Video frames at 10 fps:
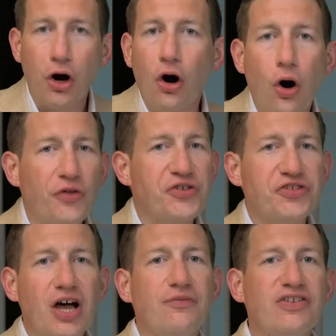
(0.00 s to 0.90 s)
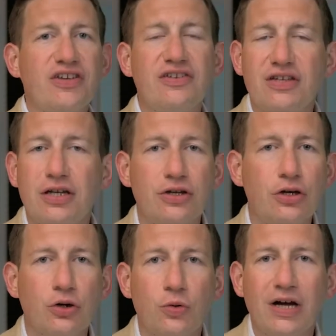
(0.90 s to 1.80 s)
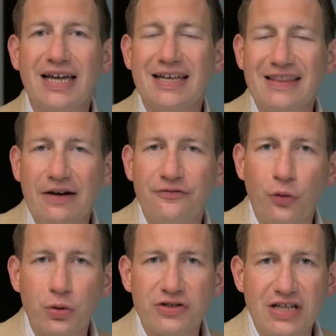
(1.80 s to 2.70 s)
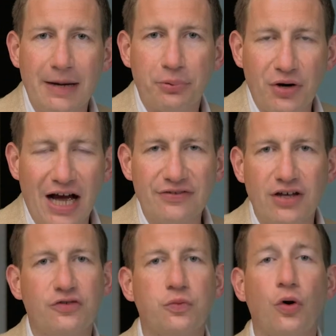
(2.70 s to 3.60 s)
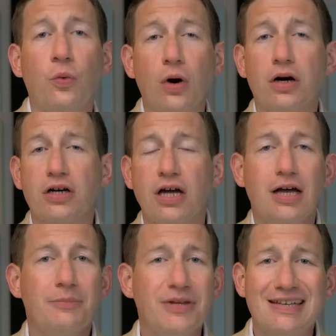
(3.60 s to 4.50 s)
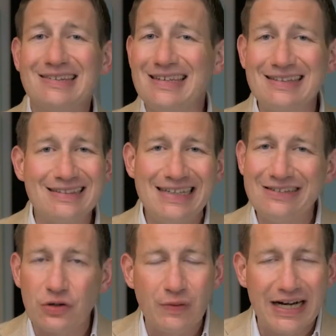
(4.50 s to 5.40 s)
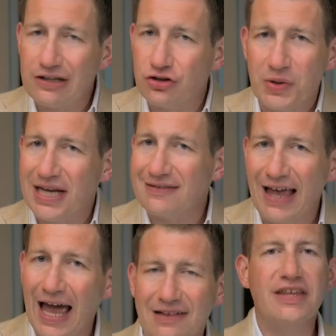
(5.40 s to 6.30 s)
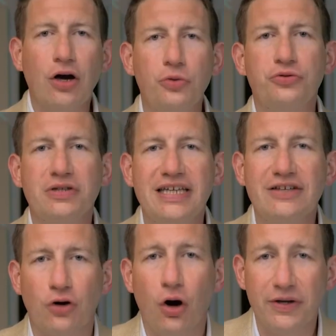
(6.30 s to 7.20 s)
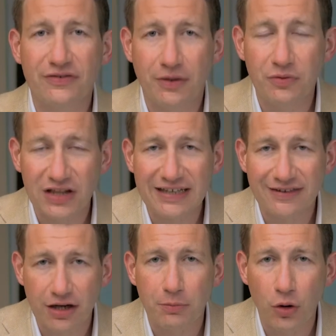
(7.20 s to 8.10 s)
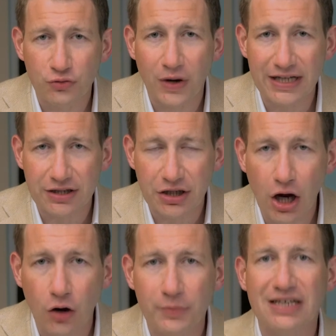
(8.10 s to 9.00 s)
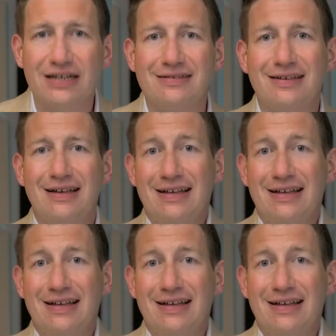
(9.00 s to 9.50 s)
All this stuff is easy to do. That 4-step process will work because these leads are ready to transact. The older leads are always the leads that are most ready to go because